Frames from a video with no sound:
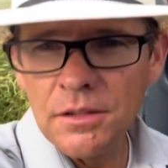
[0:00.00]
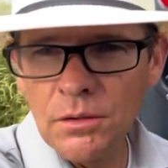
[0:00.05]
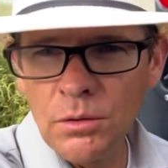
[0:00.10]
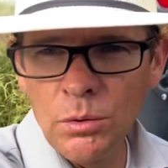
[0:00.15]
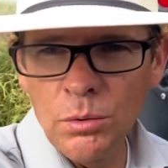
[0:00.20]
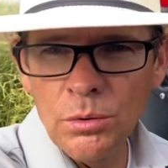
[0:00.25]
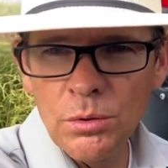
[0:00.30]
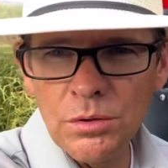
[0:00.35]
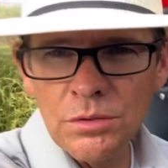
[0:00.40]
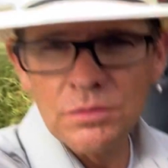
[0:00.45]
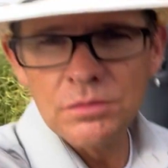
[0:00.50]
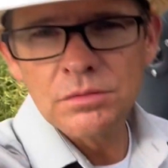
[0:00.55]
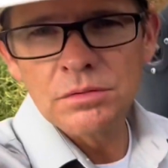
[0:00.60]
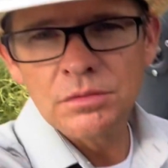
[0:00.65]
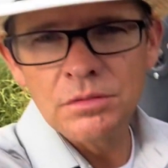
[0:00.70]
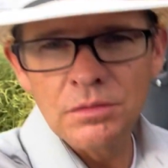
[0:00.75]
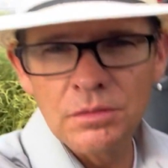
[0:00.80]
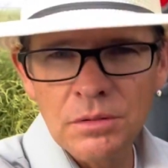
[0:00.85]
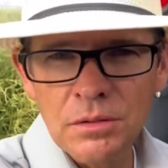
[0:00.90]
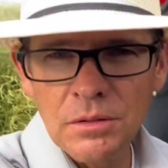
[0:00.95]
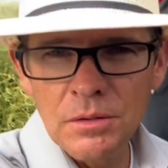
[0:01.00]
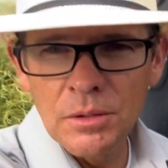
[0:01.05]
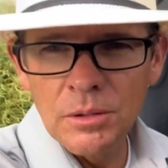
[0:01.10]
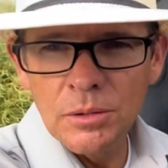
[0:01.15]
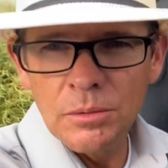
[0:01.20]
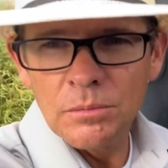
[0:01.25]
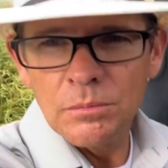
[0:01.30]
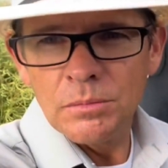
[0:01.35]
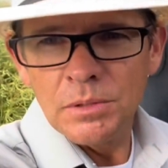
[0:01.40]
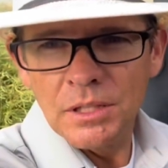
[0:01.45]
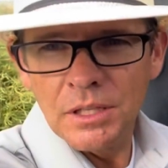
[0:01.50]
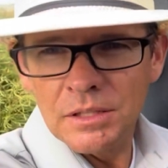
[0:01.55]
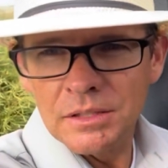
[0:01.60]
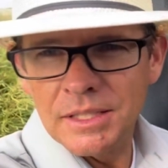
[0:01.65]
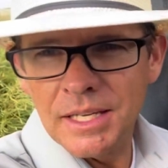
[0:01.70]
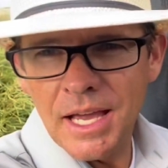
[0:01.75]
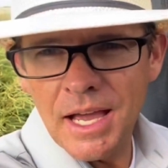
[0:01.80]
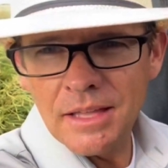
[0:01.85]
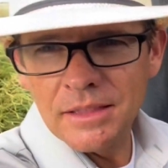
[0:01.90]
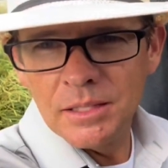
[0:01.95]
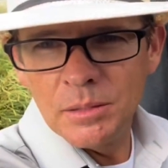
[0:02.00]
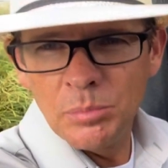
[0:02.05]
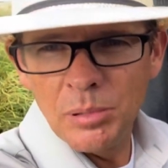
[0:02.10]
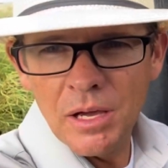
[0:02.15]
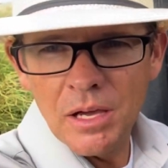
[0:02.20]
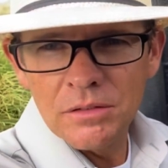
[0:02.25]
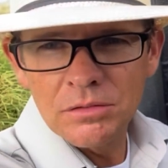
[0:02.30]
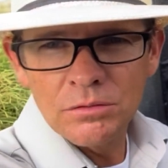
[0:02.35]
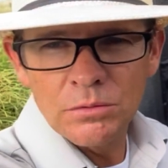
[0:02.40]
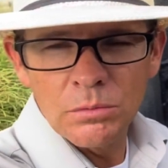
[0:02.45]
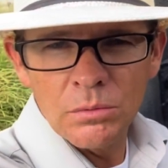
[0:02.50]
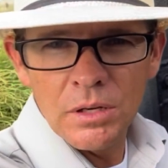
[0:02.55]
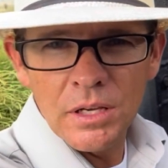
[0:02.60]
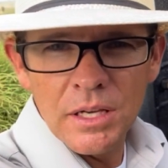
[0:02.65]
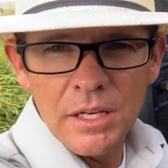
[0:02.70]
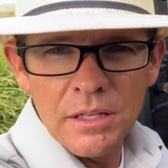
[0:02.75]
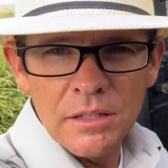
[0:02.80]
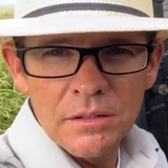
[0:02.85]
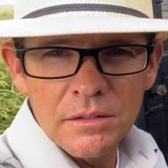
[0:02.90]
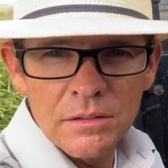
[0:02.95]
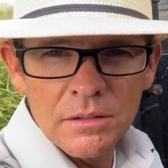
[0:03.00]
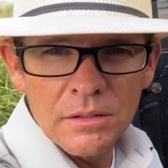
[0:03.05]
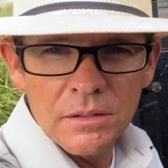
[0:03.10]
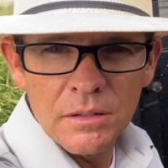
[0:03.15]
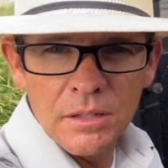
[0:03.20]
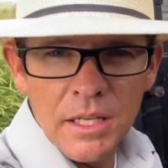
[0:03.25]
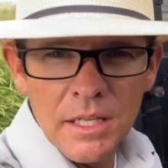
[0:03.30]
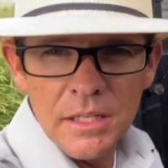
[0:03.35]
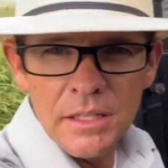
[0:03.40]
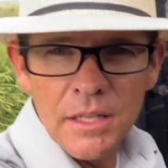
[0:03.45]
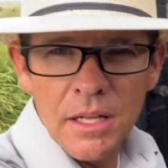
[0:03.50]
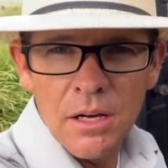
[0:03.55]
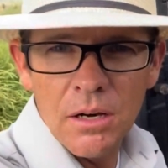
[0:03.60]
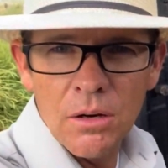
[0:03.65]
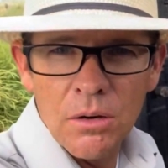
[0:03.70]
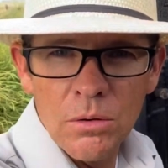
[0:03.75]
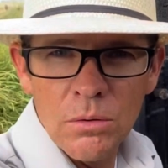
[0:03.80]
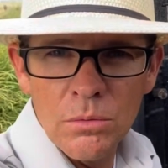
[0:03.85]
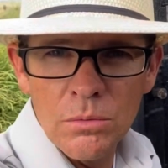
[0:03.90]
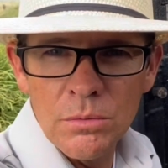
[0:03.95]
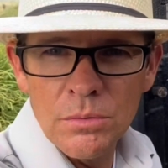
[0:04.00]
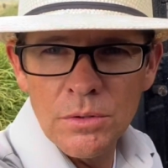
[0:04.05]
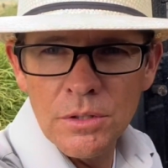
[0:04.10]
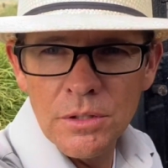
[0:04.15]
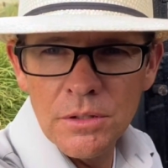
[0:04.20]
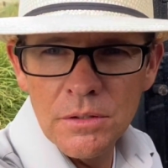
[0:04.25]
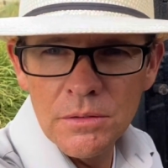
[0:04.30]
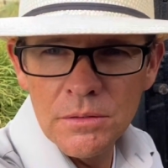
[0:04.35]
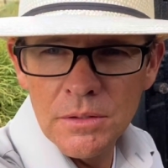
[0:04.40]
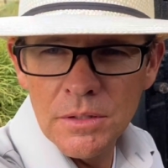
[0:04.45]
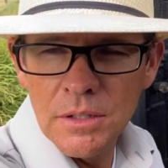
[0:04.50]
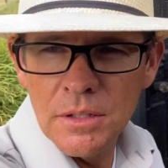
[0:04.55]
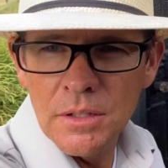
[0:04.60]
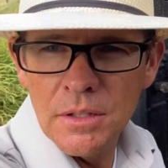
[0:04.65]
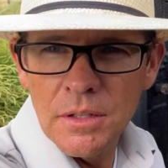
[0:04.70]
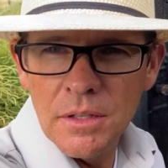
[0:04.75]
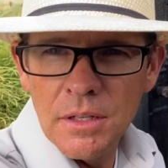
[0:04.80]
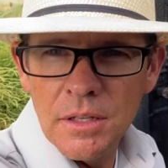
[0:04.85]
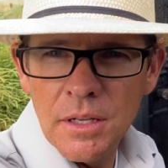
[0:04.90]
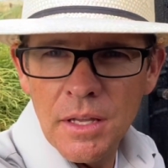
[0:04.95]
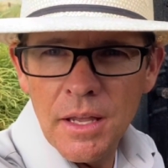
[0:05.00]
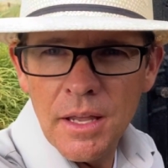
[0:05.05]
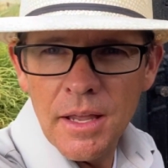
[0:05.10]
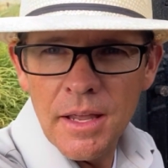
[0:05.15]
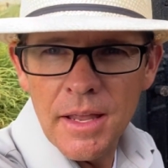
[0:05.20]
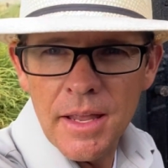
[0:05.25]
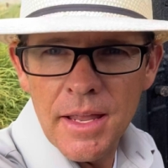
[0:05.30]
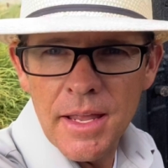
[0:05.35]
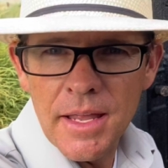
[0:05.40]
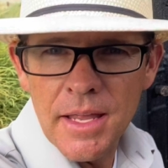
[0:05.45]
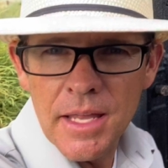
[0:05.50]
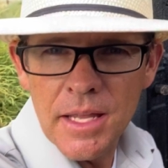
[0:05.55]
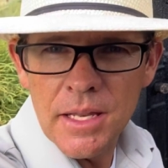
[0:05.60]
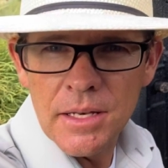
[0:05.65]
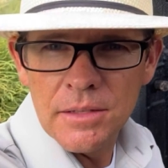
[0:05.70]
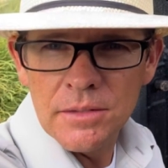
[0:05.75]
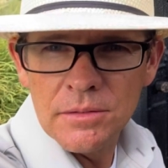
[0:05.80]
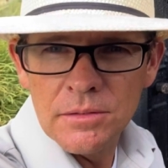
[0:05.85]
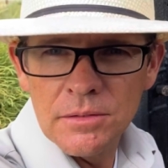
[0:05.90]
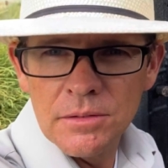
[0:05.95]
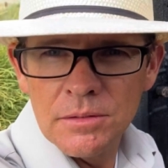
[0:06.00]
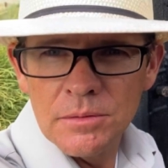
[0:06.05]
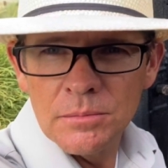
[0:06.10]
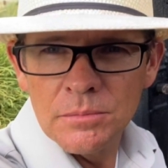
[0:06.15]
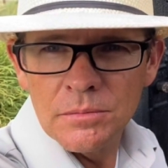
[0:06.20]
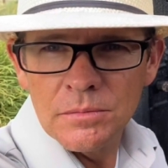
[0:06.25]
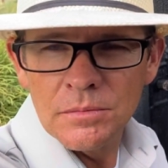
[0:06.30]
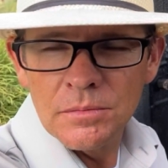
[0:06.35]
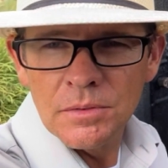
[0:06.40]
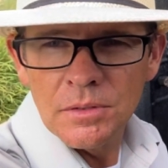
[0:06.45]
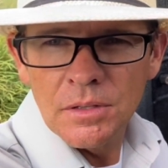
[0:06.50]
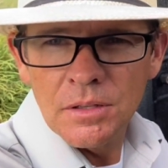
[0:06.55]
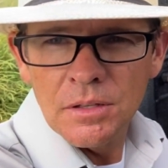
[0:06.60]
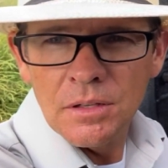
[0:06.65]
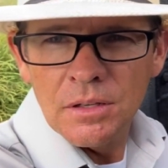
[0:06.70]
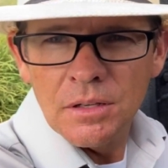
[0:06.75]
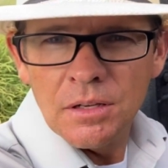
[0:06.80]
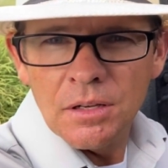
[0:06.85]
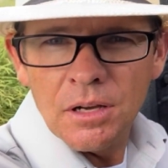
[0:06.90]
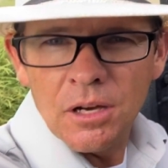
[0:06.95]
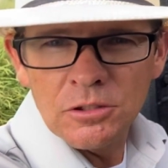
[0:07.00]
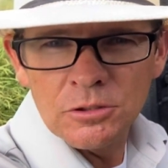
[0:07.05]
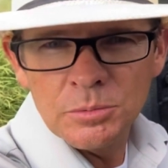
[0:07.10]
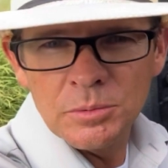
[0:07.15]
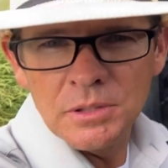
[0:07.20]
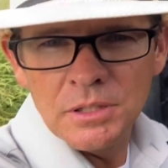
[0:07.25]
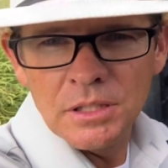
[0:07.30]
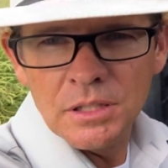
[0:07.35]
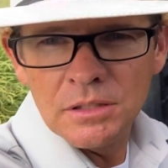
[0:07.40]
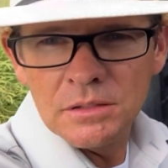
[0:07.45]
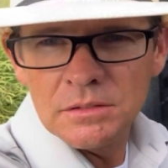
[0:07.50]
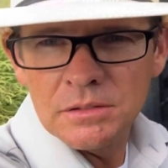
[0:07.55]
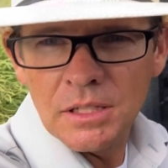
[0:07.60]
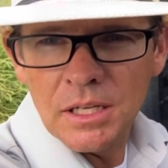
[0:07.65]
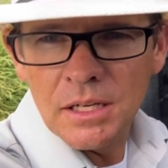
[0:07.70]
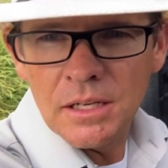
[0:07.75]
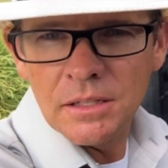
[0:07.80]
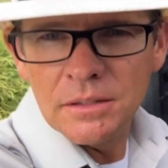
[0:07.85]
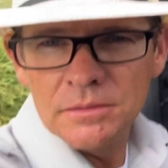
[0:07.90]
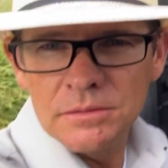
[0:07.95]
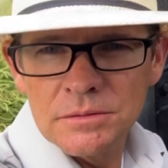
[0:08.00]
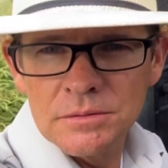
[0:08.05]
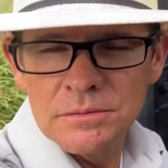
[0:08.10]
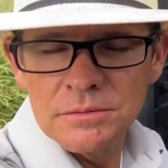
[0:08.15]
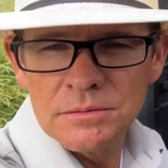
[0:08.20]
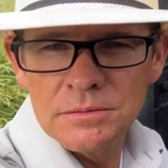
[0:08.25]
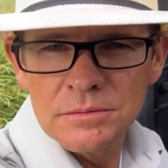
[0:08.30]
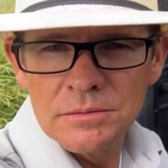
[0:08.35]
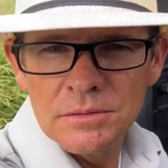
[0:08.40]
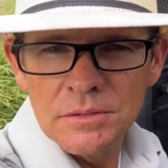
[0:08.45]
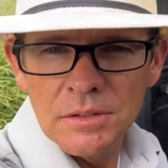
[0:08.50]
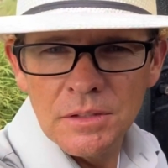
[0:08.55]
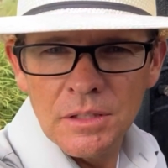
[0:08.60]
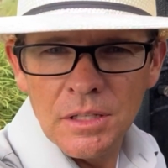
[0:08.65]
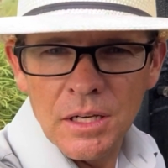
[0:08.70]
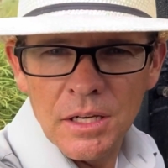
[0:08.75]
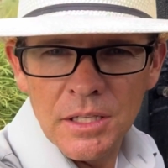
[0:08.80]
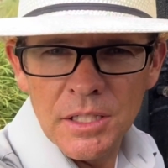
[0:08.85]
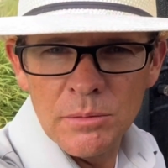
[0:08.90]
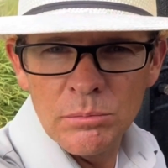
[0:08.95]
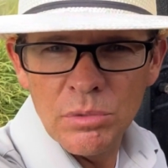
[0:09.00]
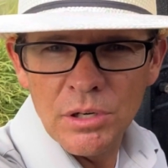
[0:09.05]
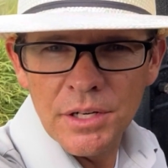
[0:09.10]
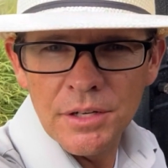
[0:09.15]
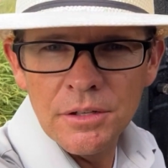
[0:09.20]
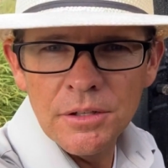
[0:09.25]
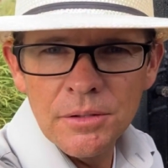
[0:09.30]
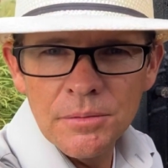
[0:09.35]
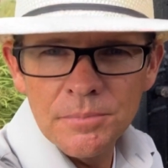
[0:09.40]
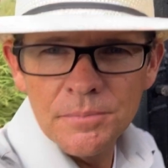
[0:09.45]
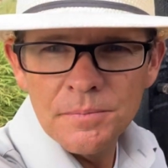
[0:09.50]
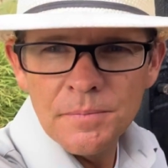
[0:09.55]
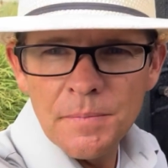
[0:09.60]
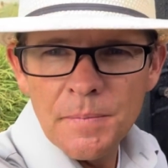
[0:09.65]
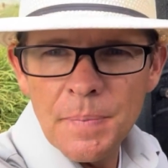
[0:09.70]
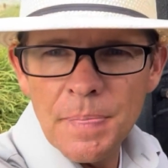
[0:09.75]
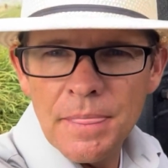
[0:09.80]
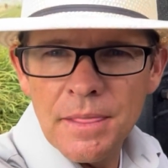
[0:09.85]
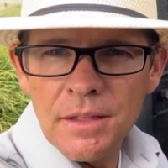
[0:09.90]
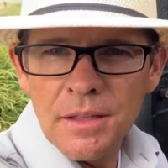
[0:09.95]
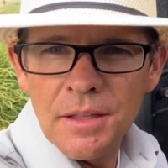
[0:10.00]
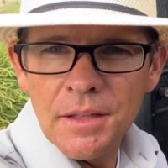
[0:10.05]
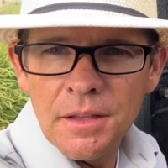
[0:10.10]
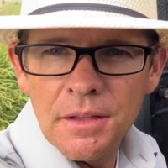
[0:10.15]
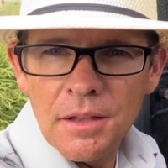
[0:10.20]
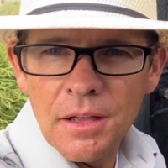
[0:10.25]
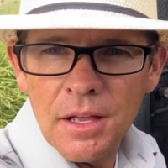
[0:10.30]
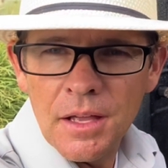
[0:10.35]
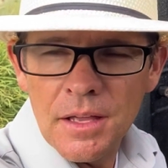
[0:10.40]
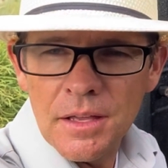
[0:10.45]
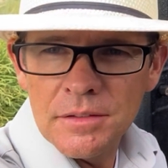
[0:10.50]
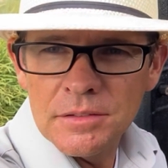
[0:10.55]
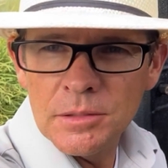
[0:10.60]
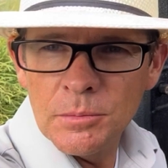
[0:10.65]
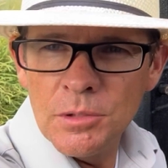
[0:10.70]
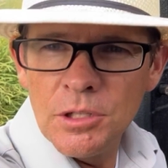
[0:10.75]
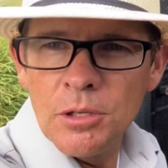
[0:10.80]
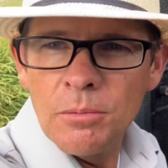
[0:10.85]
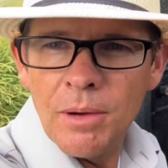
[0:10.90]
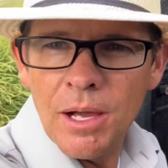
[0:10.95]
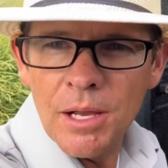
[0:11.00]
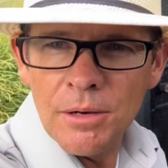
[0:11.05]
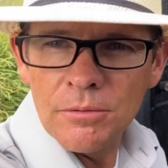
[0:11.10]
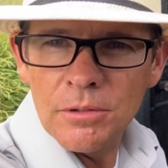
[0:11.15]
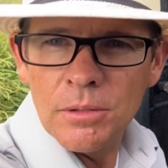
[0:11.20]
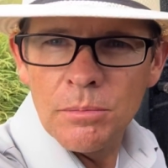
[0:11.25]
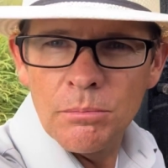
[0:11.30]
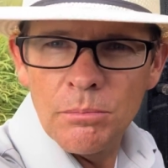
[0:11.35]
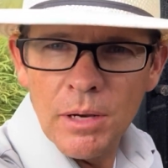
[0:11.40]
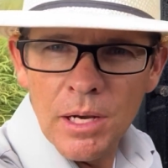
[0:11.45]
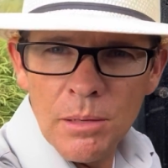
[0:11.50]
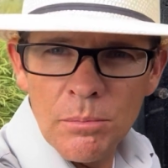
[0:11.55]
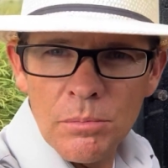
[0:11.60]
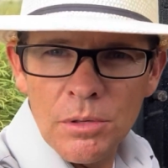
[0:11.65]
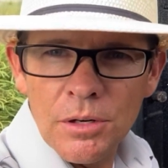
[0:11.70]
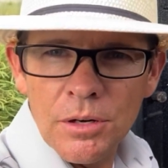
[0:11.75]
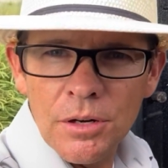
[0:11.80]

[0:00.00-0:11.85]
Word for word: the horse because Kathy passed away, the lady that owned her, and also because uh, uh, he bred her. And some of you might remember